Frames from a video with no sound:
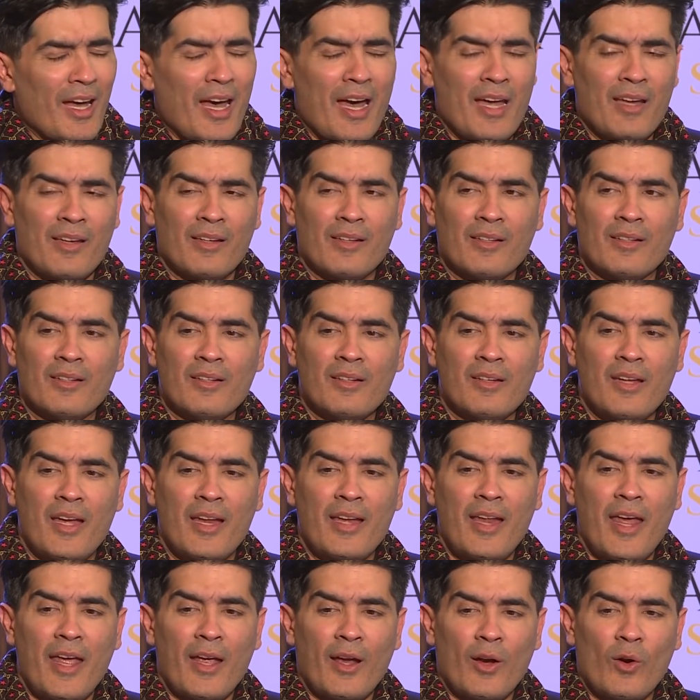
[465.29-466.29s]
and
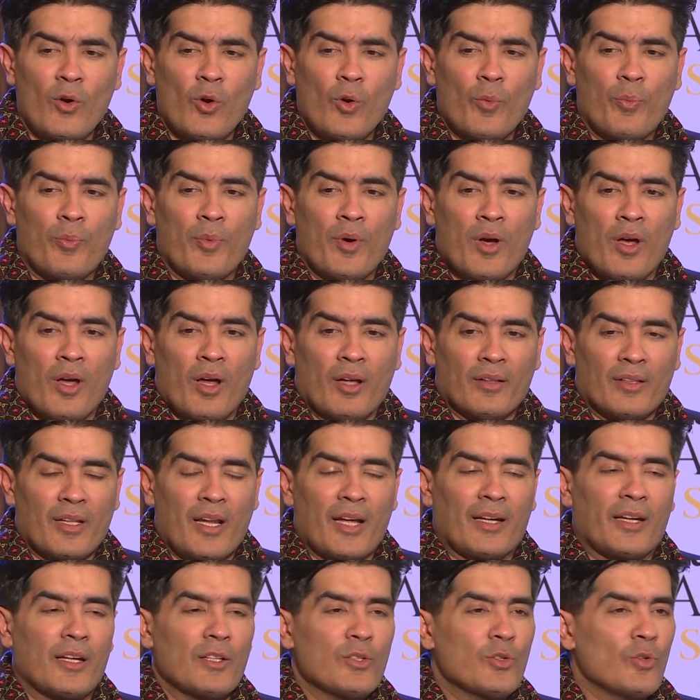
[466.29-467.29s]
and I hope
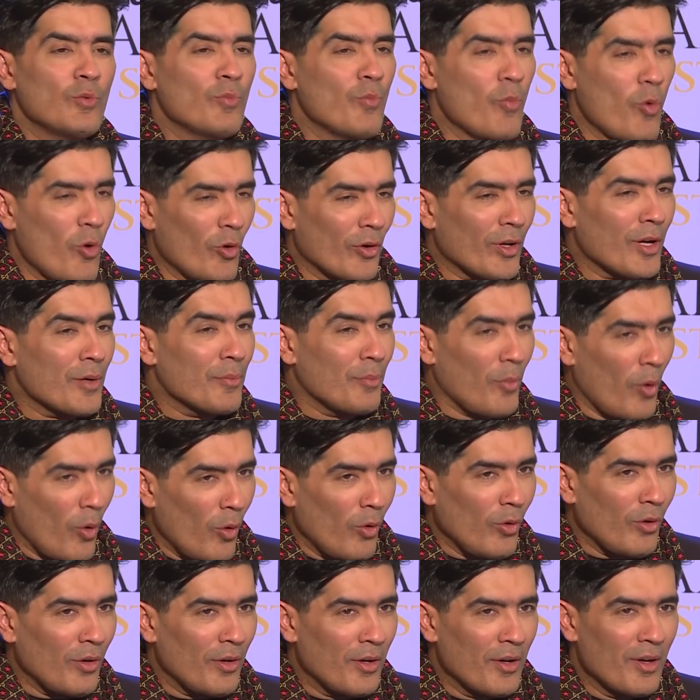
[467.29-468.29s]
that I can do more and
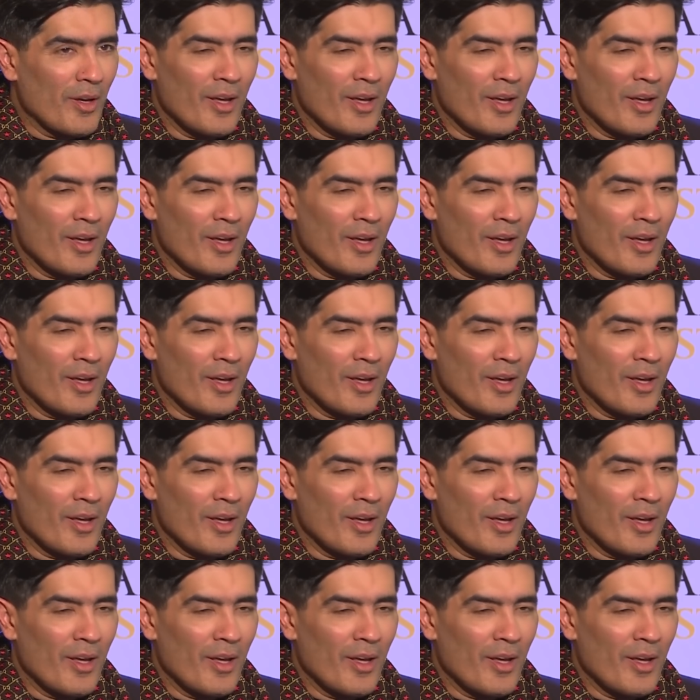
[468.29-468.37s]
more.